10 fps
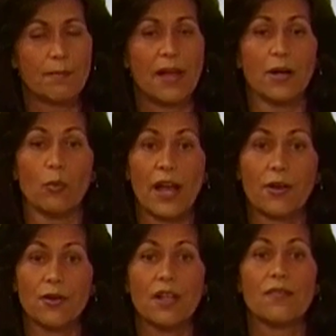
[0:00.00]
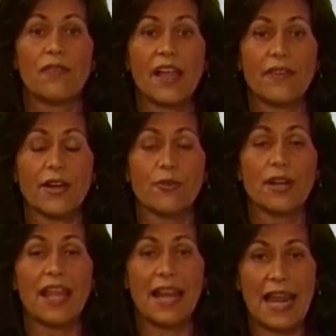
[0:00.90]
by a record
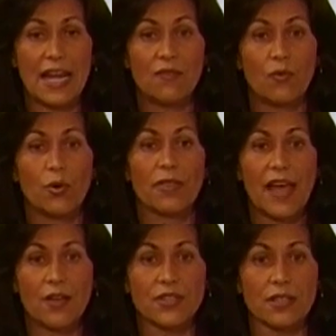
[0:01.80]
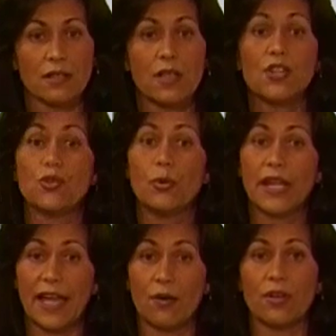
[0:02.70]
584,000 to a
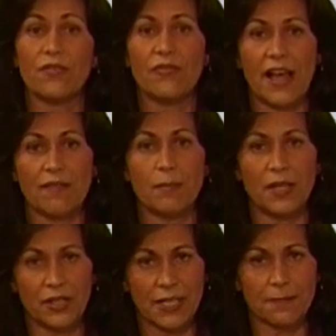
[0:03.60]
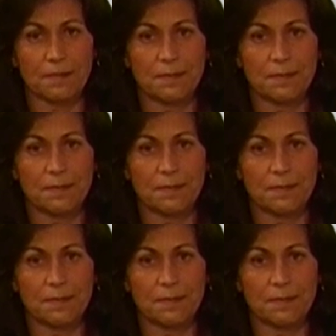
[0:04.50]
count of 5 million.